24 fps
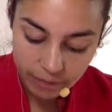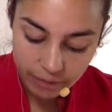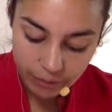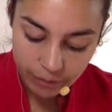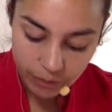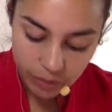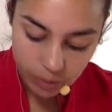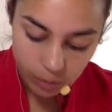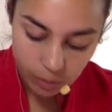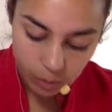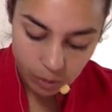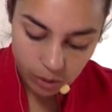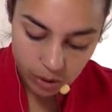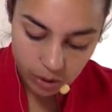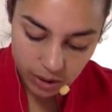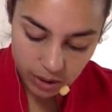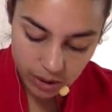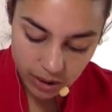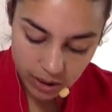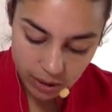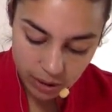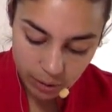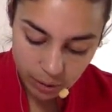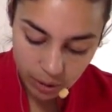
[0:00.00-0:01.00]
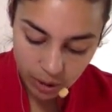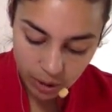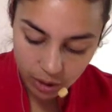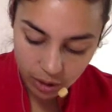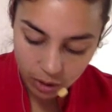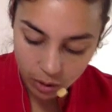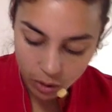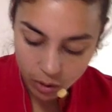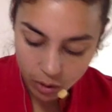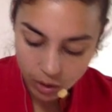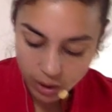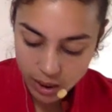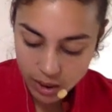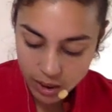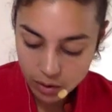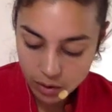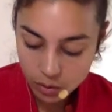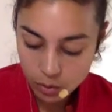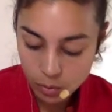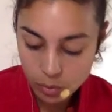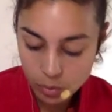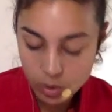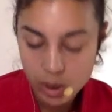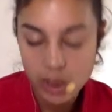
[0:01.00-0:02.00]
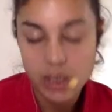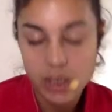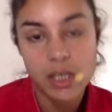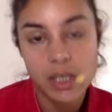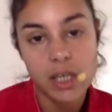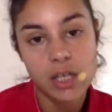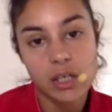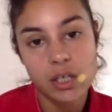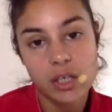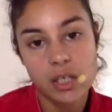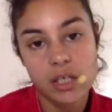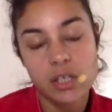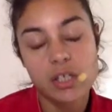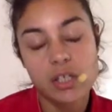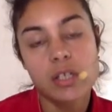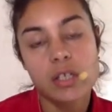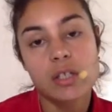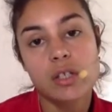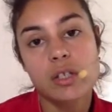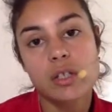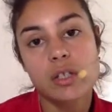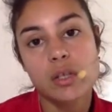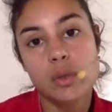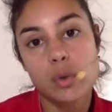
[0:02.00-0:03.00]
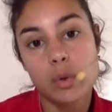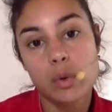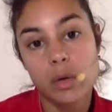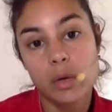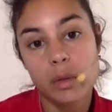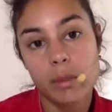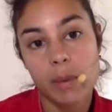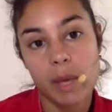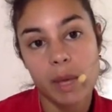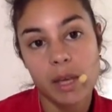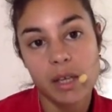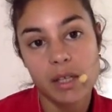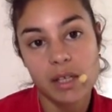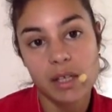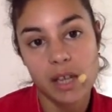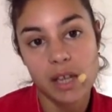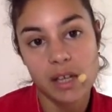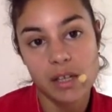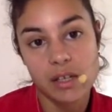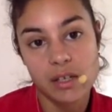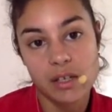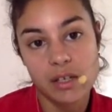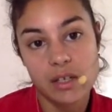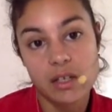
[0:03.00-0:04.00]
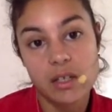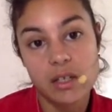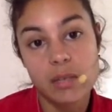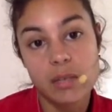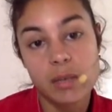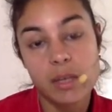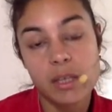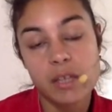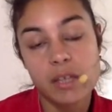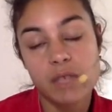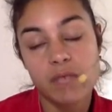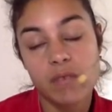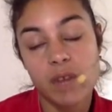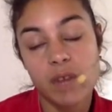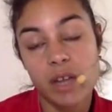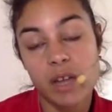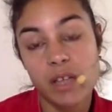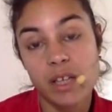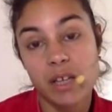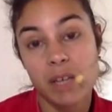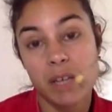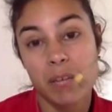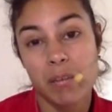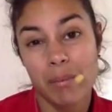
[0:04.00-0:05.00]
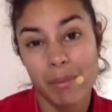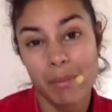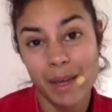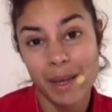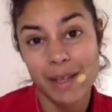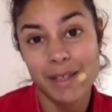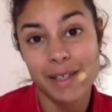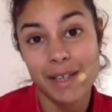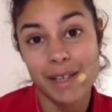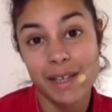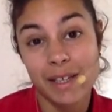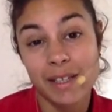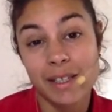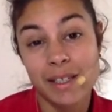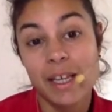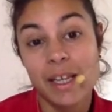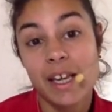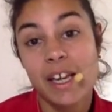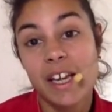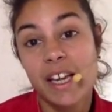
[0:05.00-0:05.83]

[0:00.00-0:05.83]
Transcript: So what does this mean? Content and organisation is, does the story make sense? Does the piece of writing make sense?